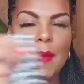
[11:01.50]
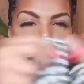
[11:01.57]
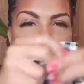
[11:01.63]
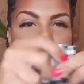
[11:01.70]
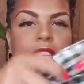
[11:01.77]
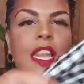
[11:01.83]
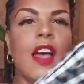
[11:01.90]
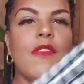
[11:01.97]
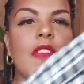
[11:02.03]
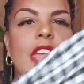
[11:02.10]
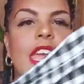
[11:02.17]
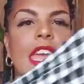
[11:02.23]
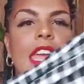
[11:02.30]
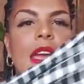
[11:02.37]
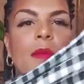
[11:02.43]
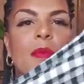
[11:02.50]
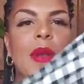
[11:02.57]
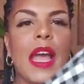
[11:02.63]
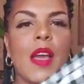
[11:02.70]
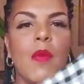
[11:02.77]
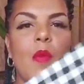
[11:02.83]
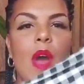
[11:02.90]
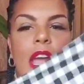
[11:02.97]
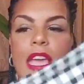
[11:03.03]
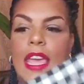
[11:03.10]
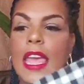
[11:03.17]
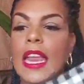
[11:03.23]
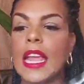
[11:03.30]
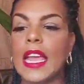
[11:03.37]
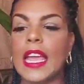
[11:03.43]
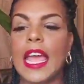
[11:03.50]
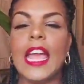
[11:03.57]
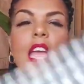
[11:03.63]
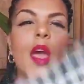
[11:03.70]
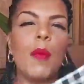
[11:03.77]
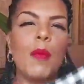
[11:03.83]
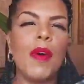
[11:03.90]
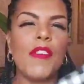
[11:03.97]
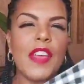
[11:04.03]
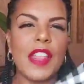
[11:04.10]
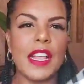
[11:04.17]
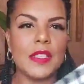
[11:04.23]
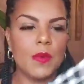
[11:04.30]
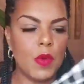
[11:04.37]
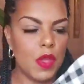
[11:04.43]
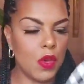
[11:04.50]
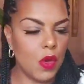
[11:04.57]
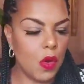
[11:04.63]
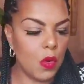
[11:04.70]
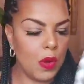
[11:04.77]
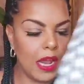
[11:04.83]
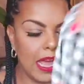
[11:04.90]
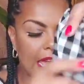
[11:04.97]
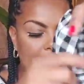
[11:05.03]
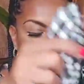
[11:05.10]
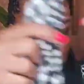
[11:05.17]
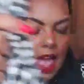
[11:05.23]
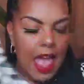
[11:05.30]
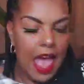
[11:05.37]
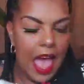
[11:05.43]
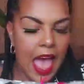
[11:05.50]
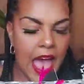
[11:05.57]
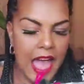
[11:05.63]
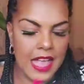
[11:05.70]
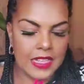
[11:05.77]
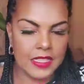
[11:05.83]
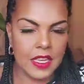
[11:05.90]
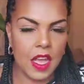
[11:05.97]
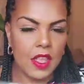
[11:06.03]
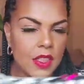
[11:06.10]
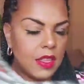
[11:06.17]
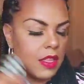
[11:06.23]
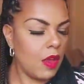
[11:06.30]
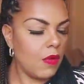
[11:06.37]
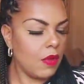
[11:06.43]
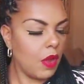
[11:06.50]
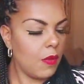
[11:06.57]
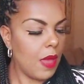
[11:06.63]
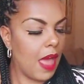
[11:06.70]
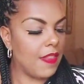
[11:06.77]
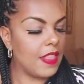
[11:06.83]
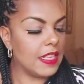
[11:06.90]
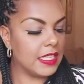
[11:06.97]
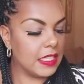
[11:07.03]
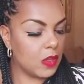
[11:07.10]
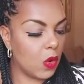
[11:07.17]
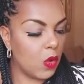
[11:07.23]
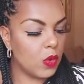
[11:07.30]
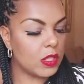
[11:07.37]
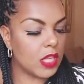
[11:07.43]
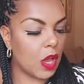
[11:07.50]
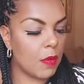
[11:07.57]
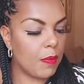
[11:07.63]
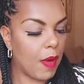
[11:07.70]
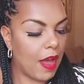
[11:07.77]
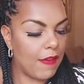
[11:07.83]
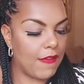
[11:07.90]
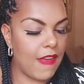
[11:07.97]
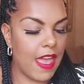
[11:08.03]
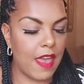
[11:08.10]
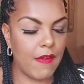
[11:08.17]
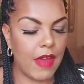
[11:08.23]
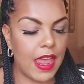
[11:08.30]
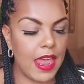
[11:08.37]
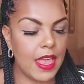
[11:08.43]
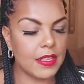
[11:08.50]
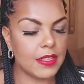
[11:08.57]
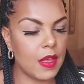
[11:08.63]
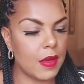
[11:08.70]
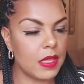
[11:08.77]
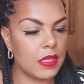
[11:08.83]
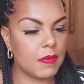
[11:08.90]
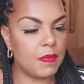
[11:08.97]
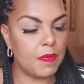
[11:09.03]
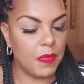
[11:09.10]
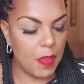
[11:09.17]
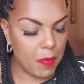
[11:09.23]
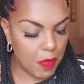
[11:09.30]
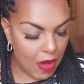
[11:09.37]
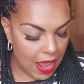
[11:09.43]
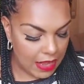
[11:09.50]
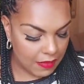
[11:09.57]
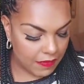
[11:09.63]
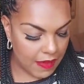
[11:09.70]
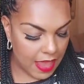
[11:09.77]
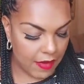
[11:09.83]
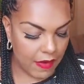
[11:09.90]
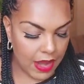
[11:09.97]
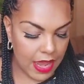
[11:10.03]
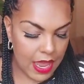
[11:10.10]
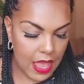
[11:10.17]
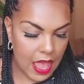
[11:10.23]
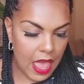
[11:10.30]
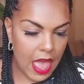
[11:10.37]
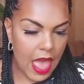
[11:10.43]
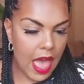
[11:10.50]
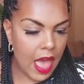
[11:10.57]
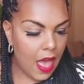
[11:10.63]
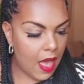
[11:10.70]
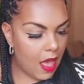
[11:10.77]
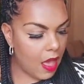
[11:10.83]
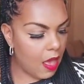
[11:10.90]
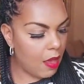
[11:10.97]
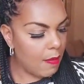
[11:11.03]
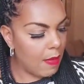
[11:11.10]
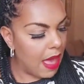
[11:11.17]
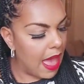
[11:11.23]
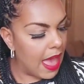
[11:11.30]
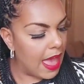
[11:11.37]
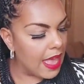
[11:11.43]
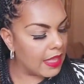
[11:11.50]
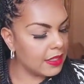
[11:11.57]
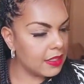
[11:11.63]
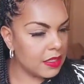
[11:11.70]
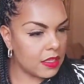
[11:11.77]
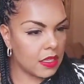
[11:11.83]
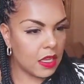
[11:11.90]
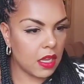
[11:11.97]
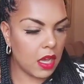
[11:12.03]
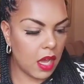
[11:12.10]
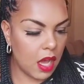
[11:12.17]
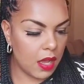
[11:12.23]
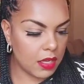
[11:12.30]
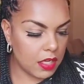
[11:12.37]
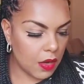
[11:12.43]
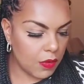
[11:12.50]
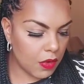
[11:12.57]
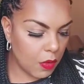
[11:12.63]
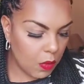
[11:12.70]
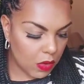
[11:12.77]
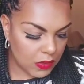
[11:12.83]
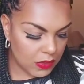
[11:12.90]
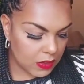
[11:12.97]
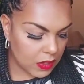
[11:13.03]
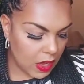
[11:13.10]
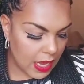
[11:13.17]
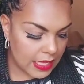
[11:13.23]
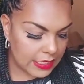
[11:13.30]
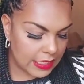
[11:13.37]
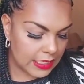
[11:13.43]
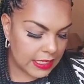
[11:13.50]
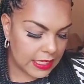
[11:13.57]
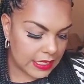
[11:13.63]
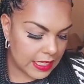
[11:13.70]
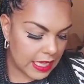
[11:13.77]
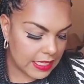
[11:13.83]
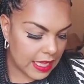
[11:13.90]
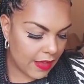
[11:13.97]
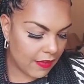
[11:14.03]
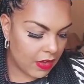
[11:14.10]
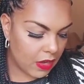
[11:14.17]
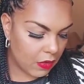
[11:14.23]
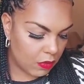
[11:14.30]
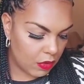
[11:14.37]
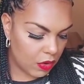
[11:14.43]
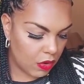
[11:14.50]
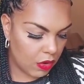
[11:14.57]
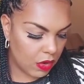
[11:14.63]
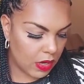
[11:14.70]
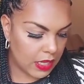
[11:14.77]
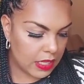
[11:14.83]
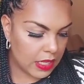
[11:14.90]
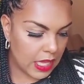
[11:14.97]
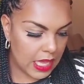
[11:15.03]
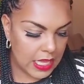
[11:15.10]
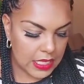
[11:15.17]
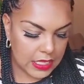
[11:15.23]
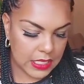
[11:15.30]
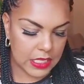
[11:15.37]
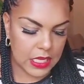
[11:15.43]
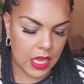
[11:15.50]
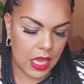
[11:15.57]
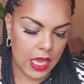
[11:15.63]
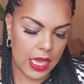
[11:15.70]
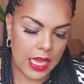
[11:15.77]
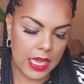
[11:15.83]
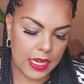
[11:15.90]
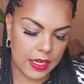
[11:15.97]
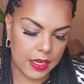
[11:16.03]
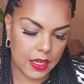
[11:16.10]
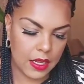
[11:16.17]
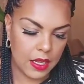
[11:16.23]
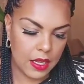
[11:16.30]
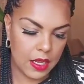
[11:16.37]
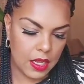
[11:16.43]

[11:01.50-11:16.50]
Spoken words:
It's lovely black and white gingham, I think that's what you call it. And I don't know, and this is also by Vary, so it's the brand Vary. And I don't know what size this is. Let's have a little look in the inside.